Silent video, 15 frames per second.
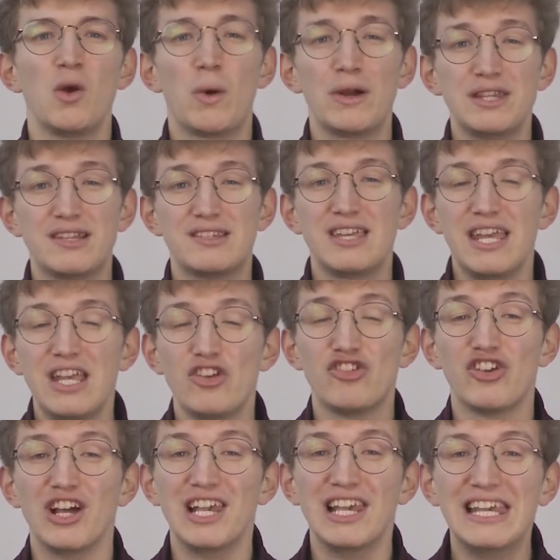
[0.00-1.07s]
when the
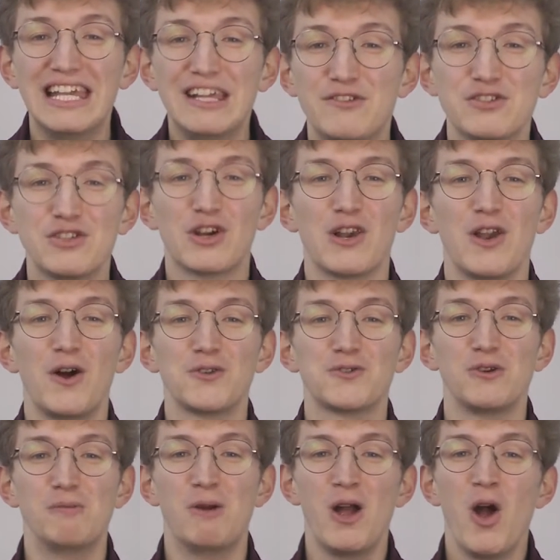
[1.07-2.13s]
teacher leaves the
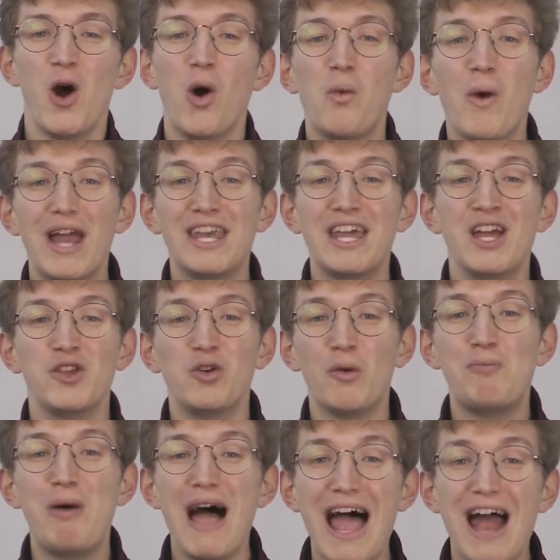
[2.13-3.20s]
classroom or when
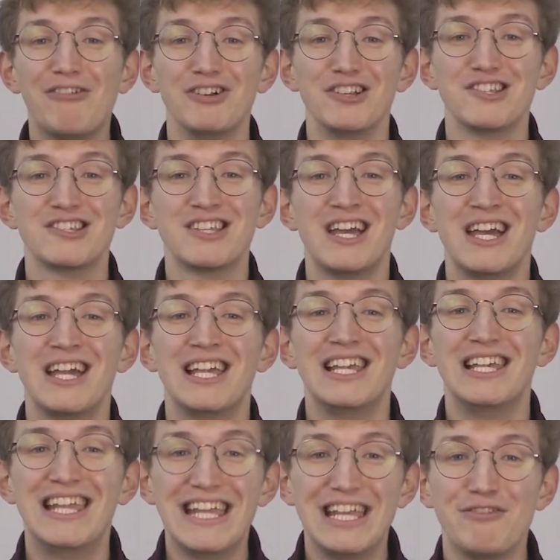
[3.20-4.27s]
your parents
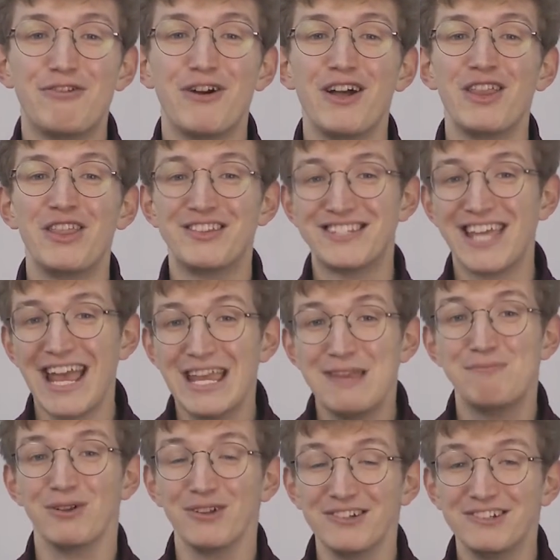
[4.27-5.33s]
leave the table.